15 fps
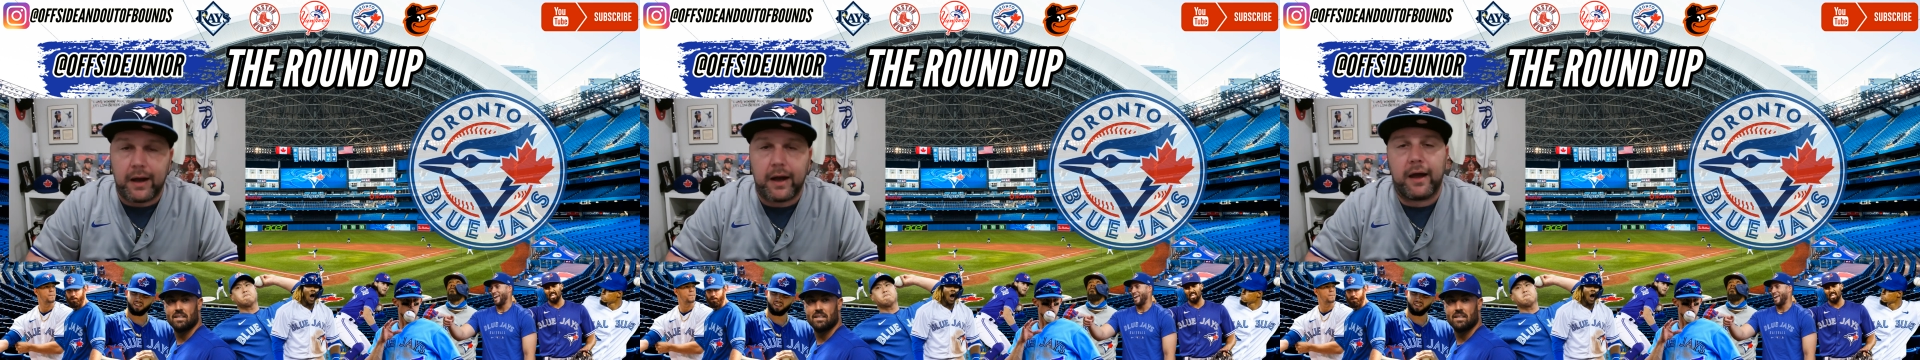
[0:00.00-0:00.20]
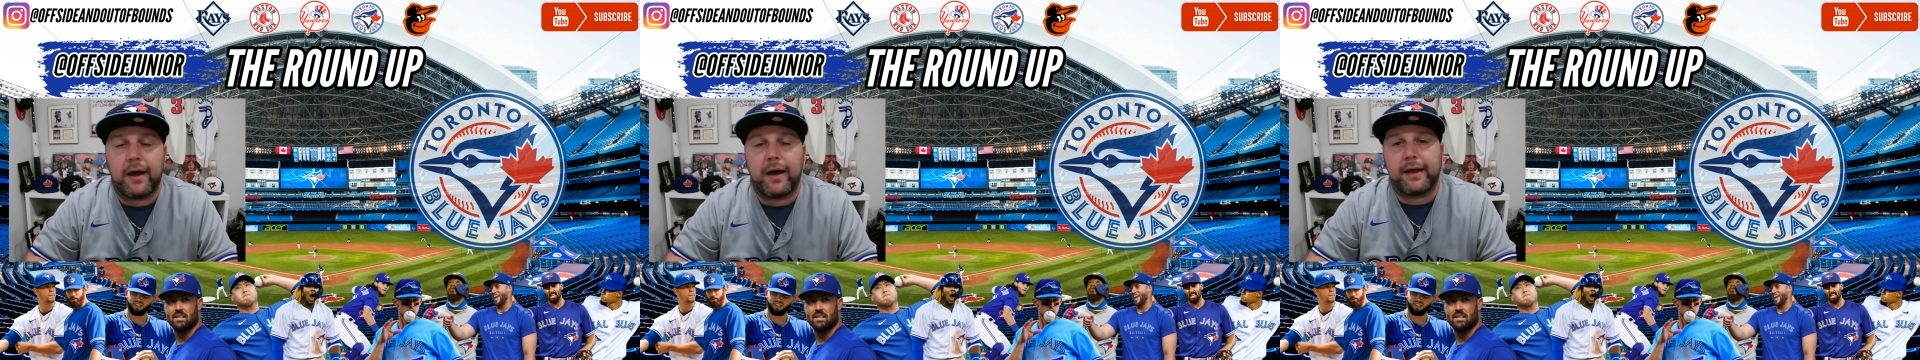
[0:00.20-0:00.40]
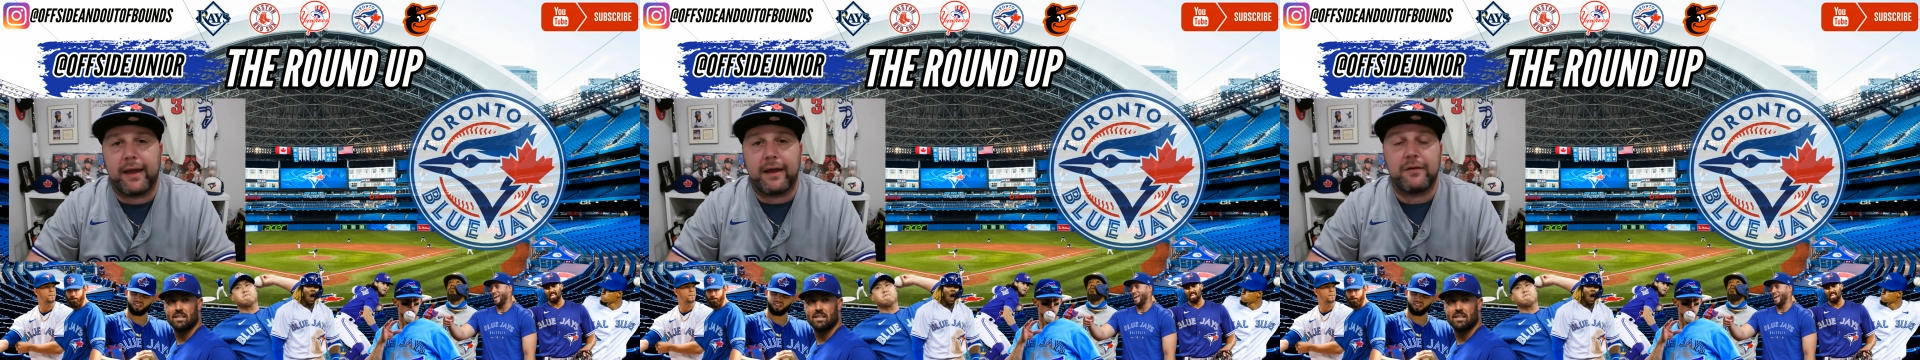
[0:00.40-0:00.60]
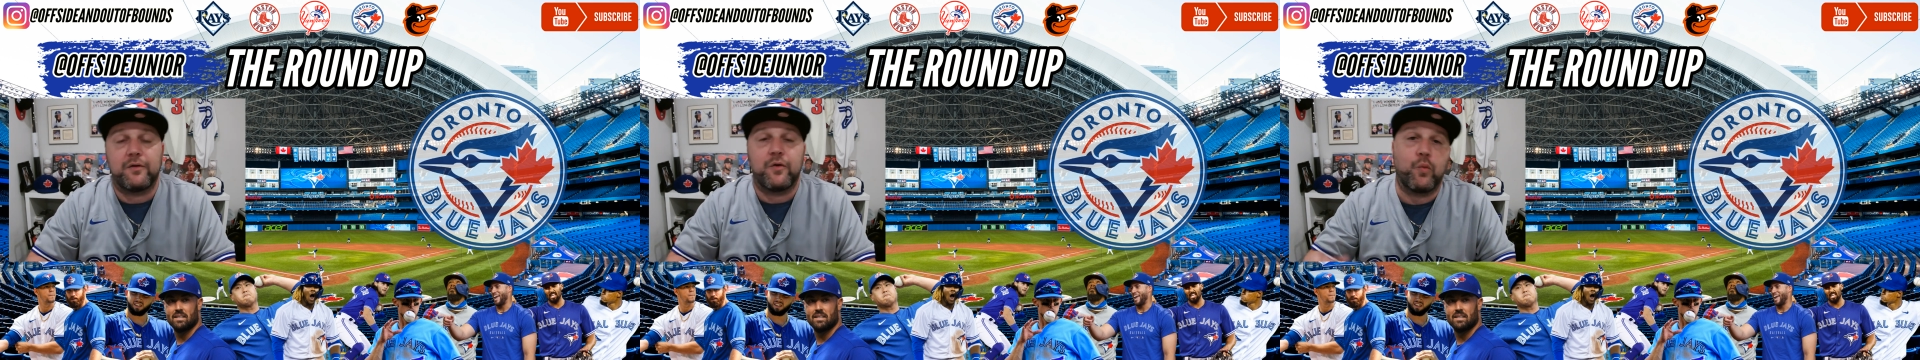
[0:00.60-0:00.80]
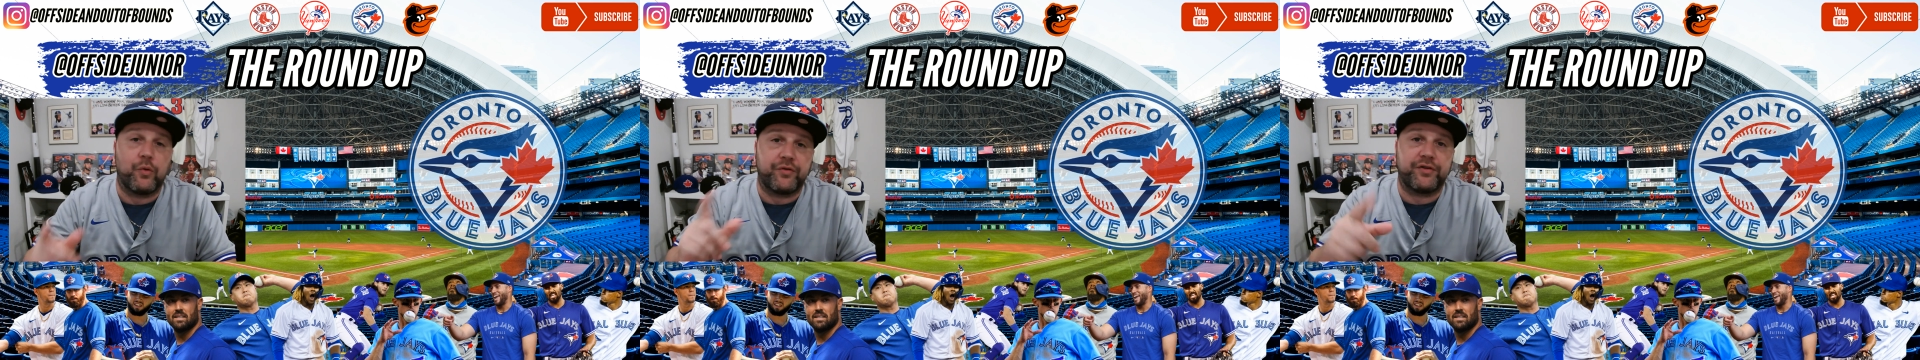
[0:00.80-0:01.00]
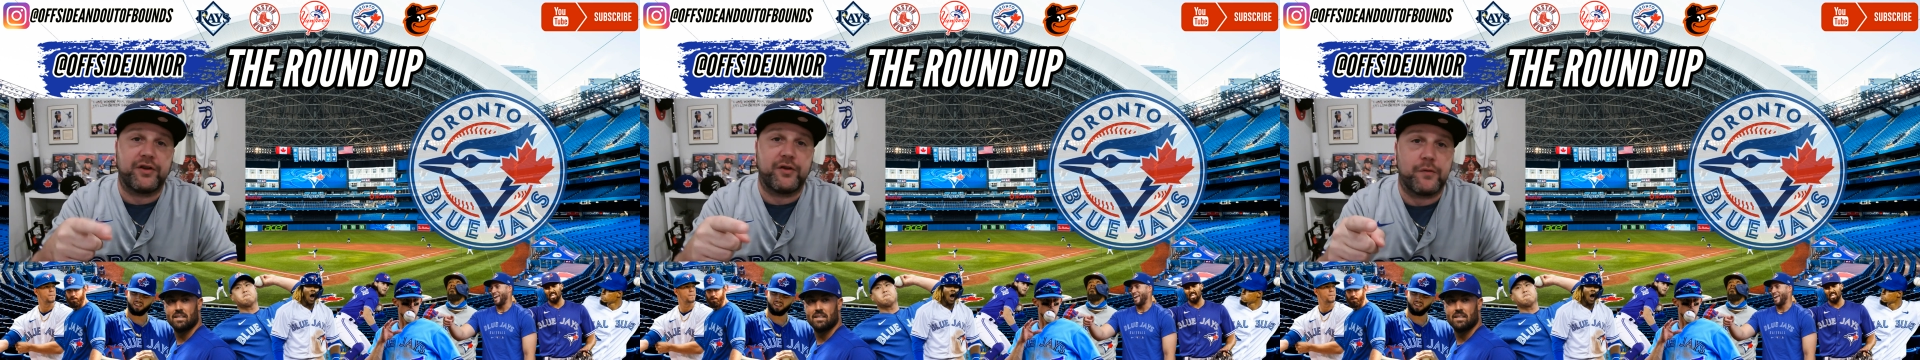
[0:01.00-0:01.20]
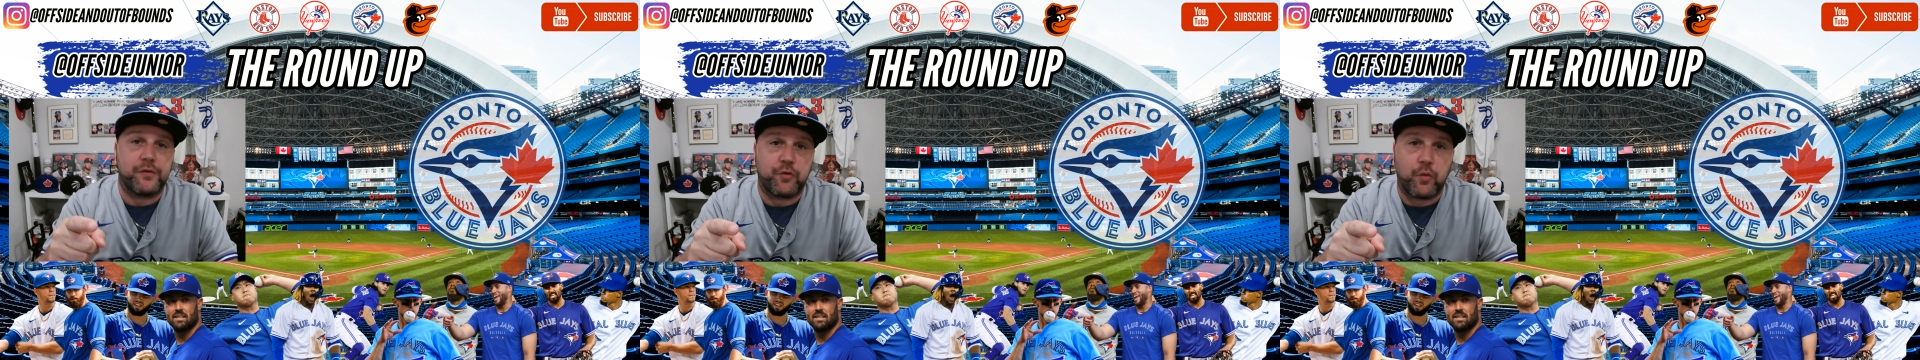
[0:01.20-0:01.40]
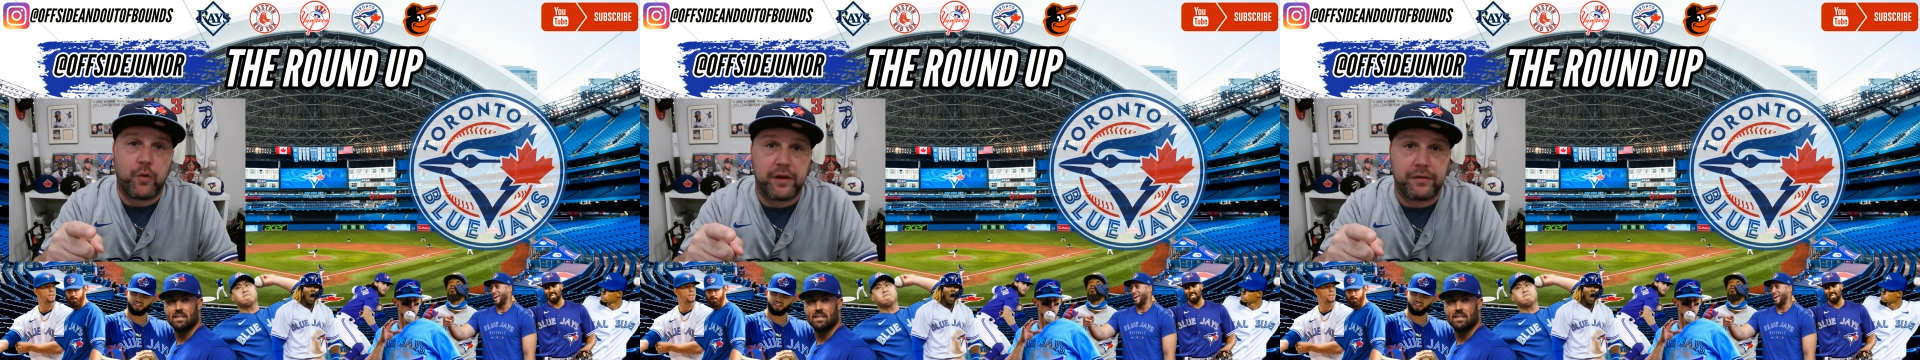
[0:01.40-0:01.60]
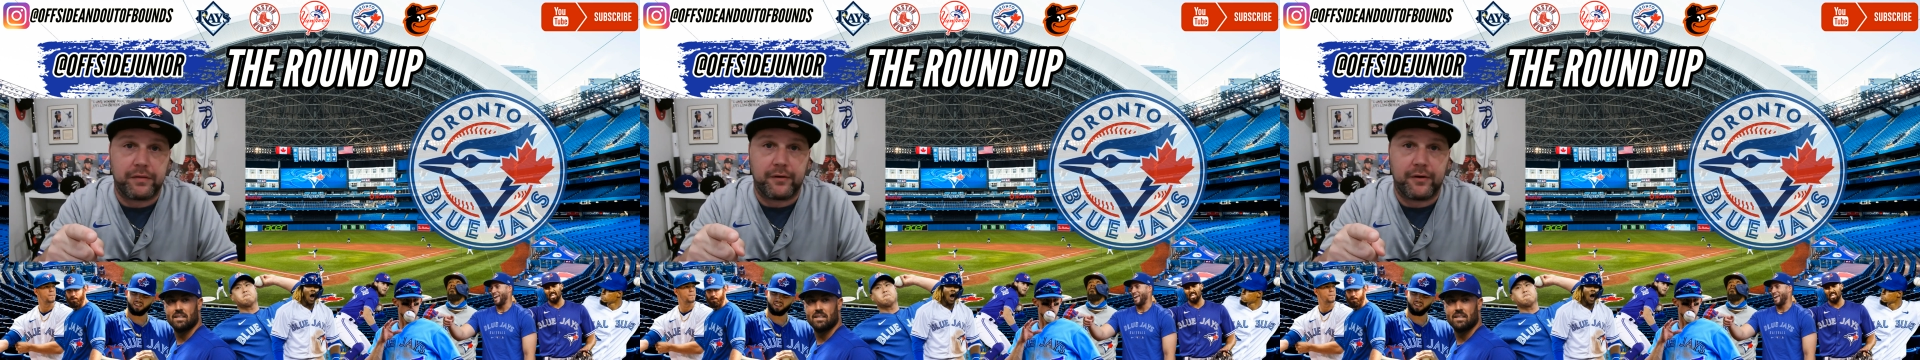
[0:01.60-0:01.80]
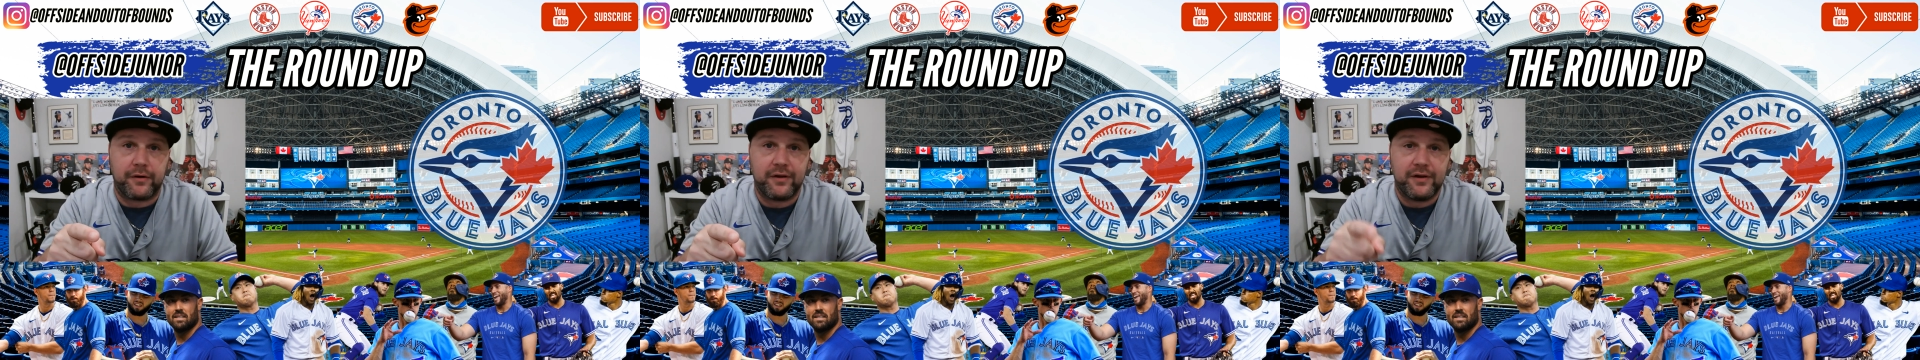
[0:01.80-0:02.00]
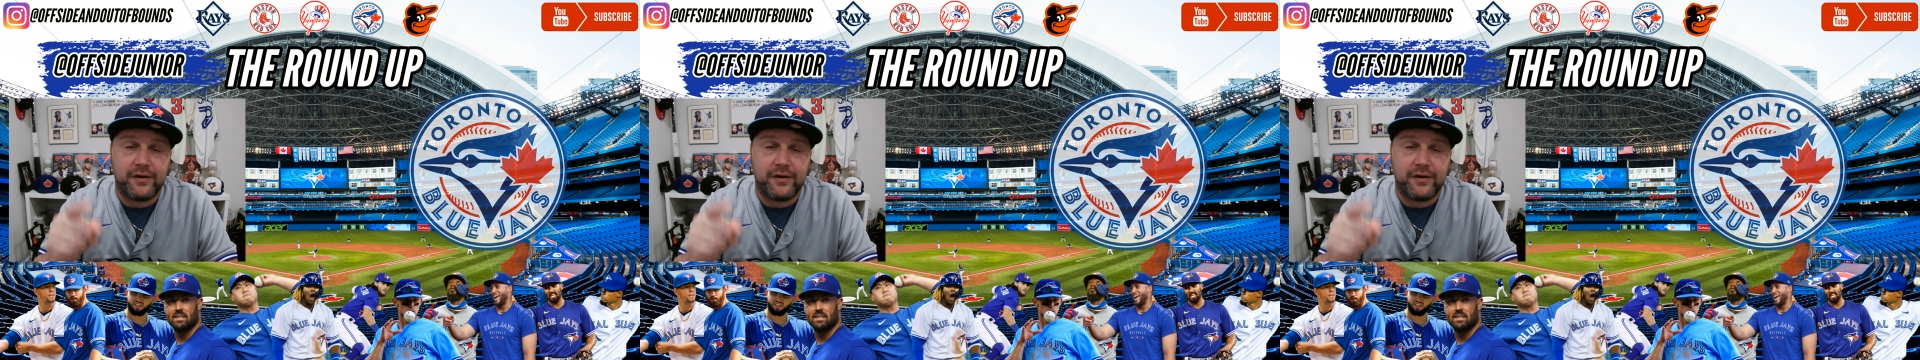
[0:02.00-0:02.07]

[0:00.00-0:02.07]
Again, we'll see you on the 23rd.